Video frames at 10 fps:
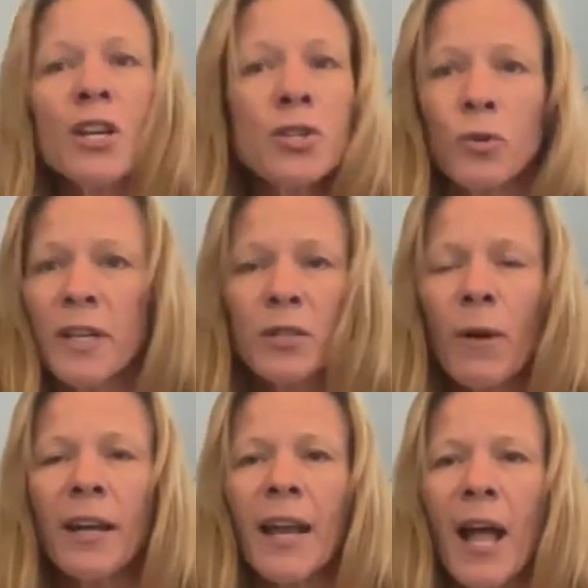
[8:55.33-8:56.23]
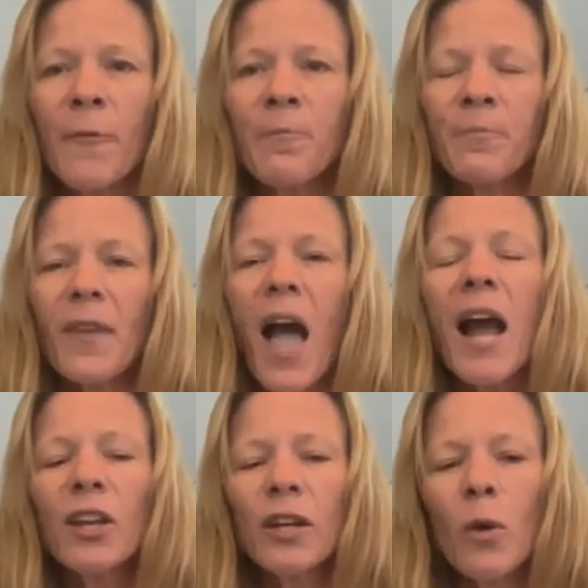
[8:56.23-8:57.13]
injuries right now,
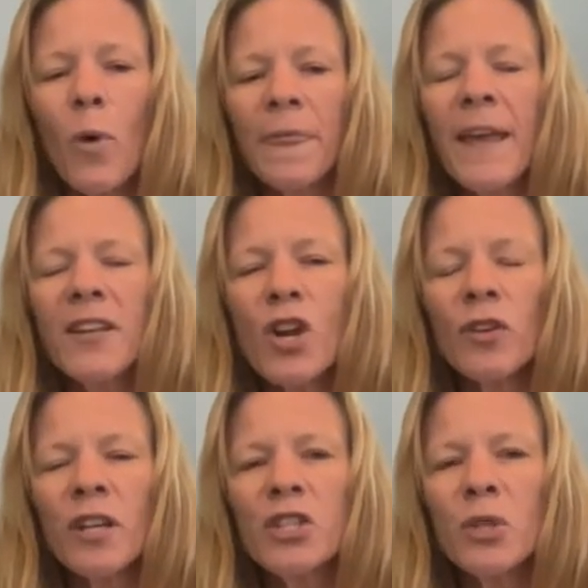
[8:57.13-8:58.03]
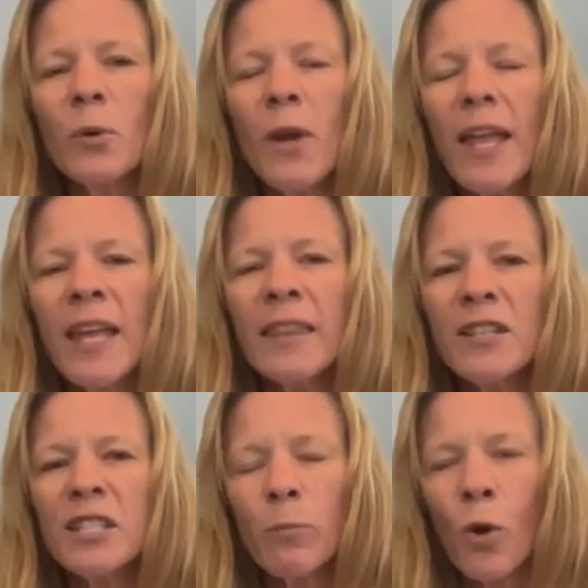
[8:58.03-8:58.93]
I look at what they generally do in
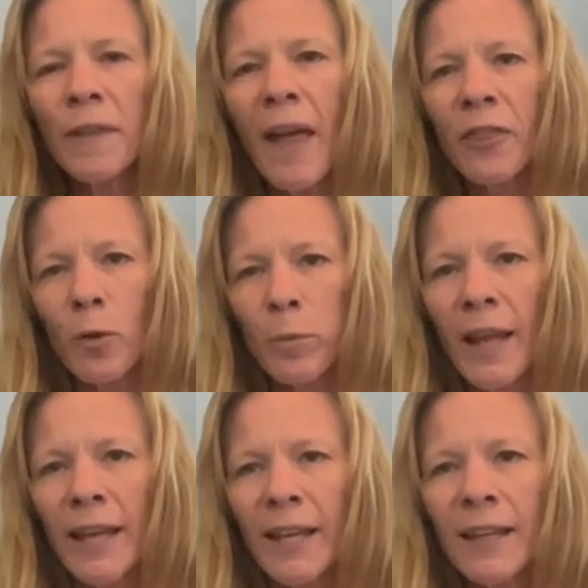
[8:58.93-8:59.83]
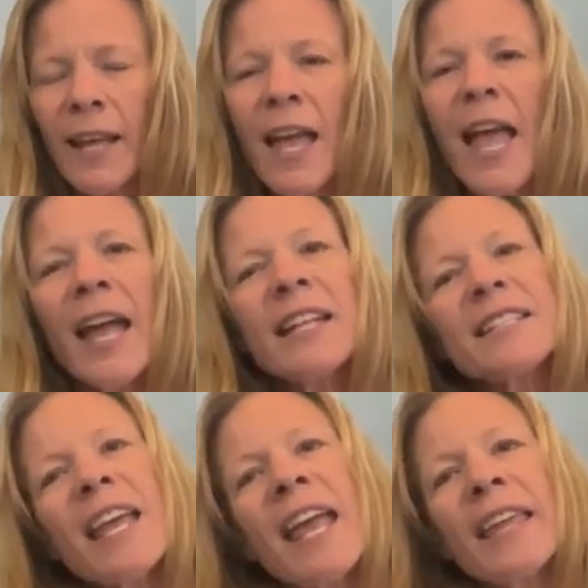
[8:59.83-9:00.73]
the sport that they're playing and
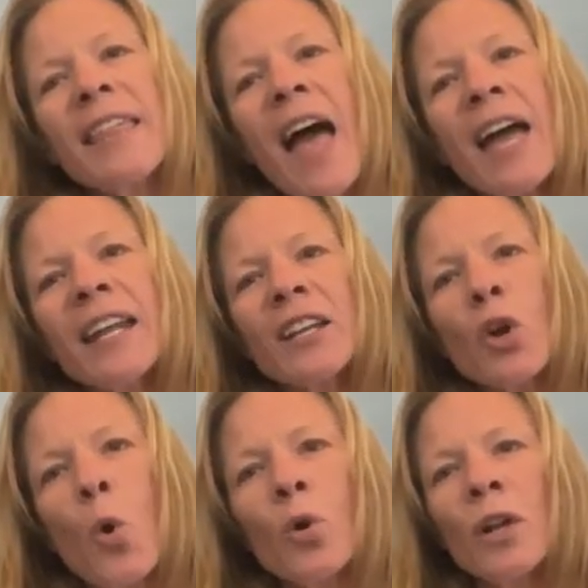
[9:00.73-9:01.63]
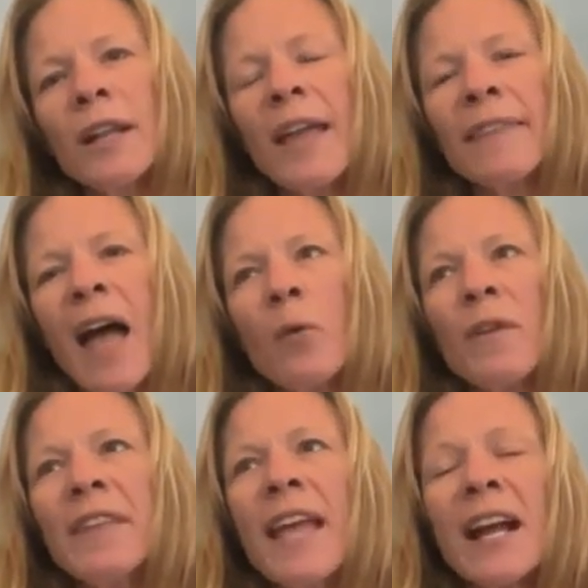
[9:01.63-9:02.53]
take that and correlate that
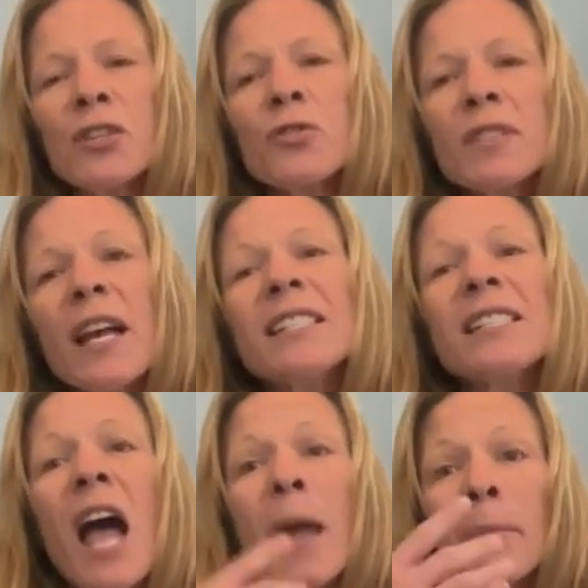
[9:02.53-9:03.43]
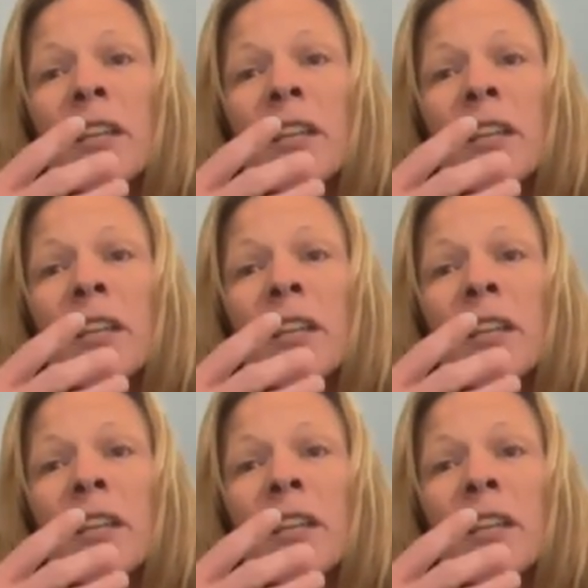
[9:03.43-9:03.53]
with the exercises I'm